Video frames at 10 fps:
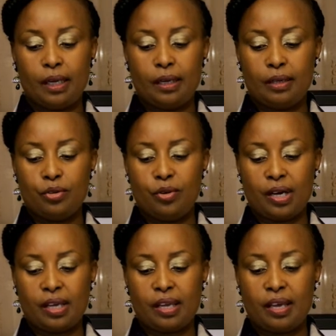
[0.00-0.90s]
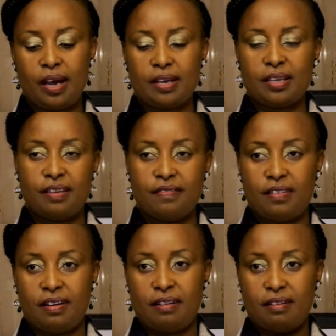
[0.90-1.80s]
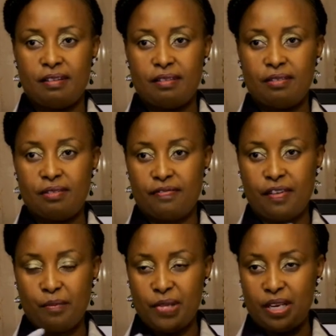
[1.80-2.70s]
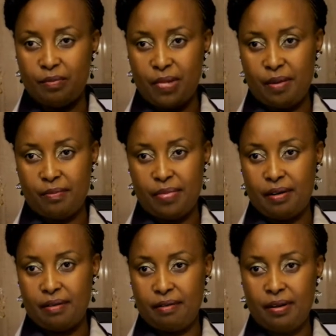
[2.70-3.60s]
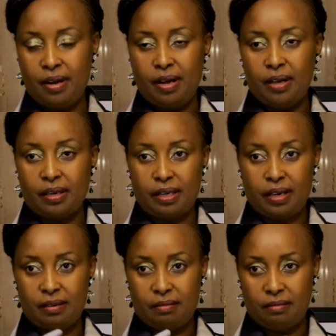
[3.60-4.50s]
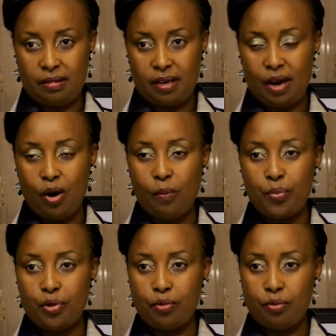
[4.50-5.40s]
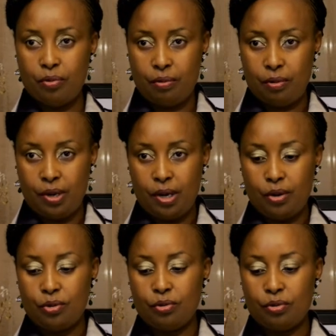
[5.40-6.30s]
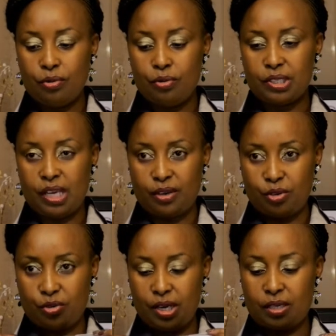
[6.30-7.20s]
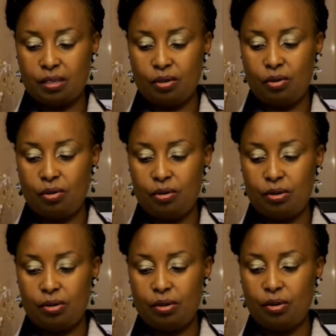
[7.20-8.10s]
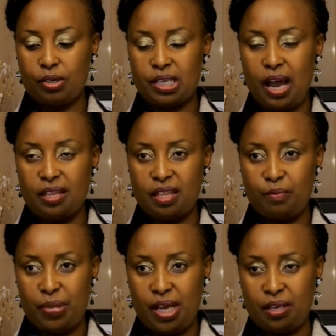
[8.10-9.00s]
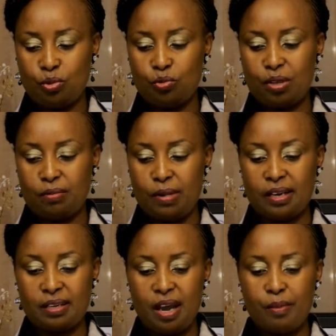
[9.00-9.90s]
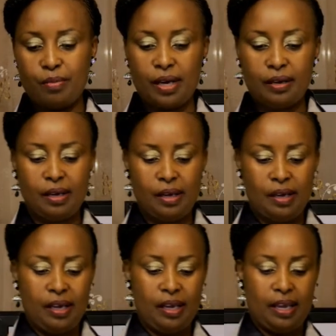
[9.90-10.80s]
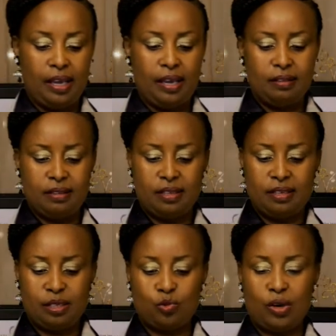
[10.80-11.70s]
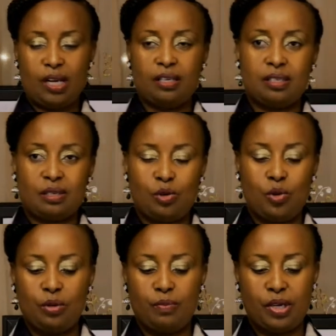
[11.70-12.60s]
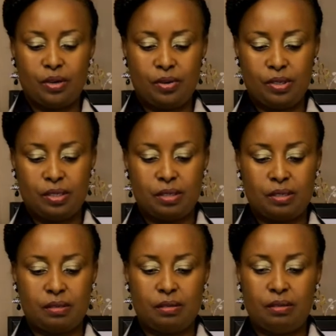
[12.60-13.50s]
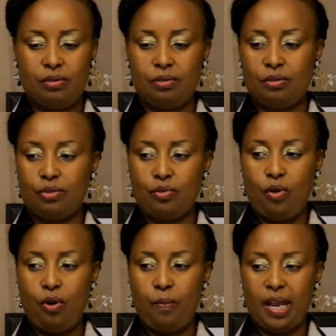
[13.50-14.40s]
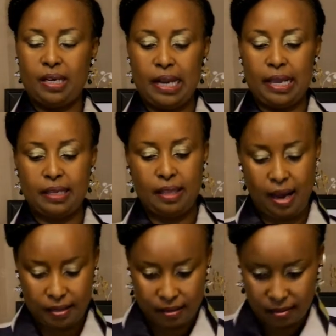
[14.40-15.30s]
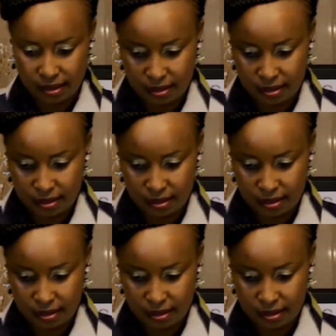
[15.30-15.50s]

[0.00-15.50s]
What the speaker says: your caregiver, your family member can help you, you know, titrate or turn the pen to the right number. And this one is good because, you know, you open like that and